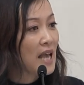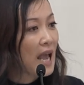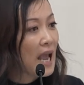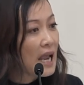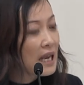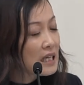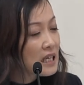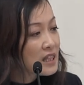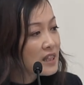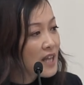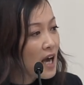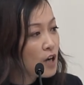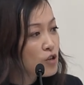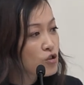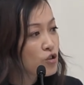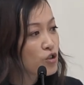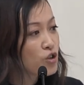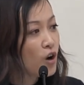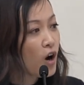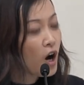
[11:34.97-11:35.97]

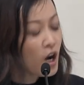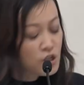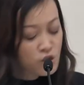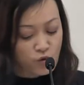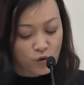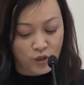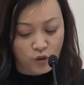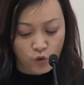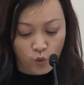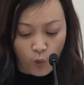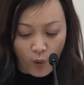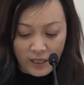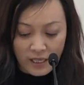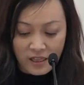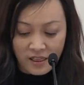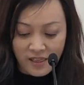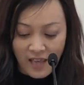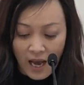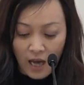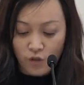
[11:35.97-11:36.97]
80,000 to
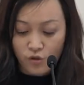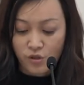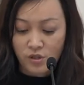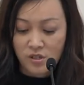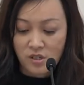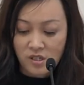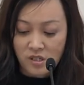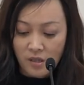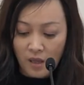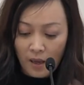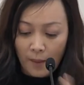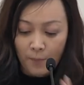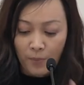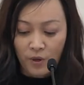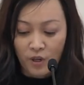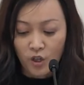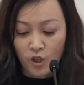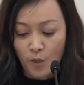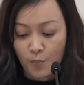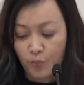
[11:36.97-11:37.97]
120,000
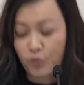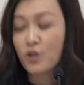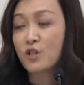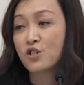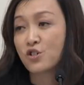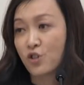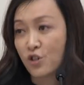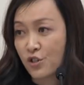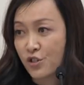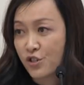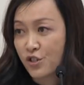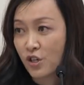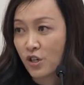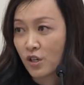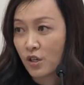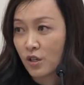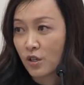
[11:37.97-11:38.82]
political prisoners